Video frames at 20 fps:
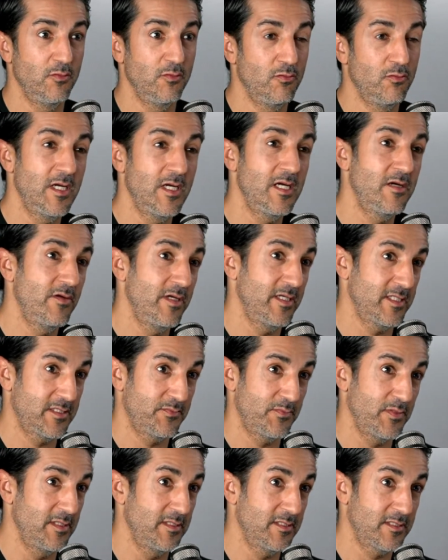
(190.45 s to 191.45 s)
where it's
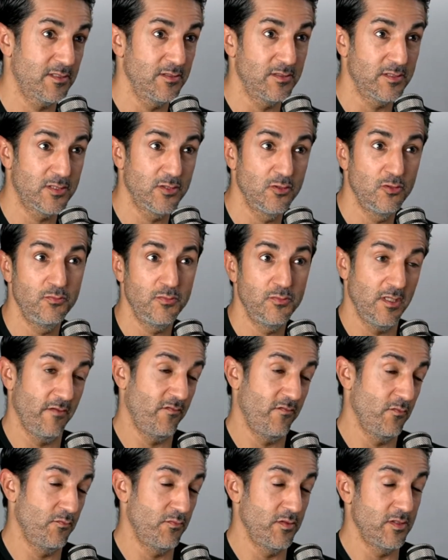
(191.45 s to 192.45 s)
been consumed,
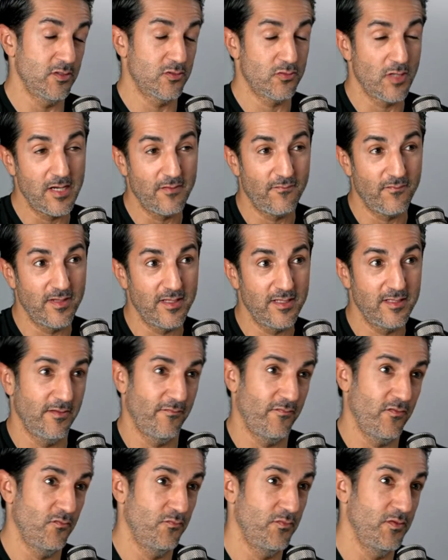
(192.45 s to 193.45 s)
if you've been traveling,
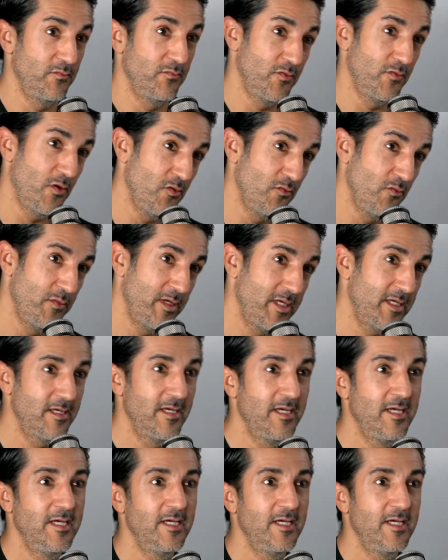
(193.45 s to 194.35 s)
if you've been roaming,